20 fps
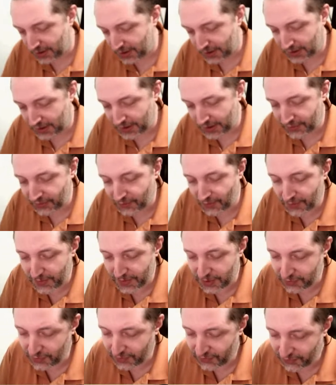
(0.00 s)
I think I prefer
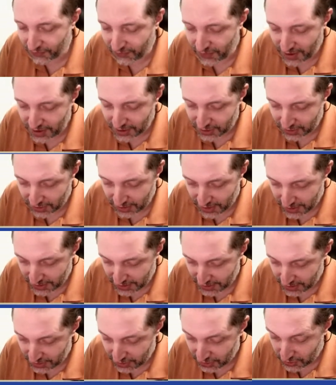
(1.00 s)
Lightning Surge
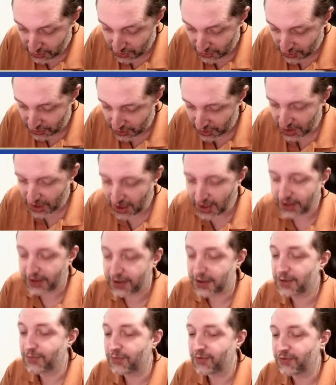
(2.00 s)
because it's
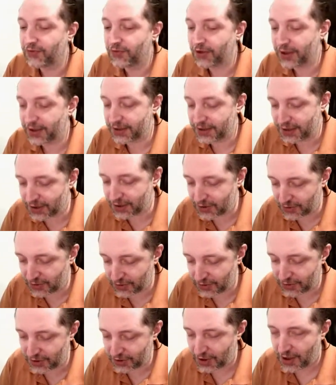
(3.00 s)
good with
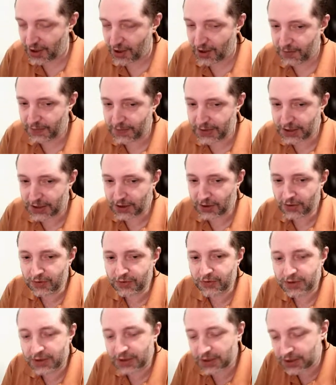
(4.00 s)
Lexi, where
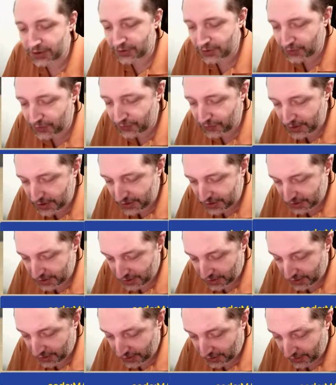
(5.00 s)
the other one is not.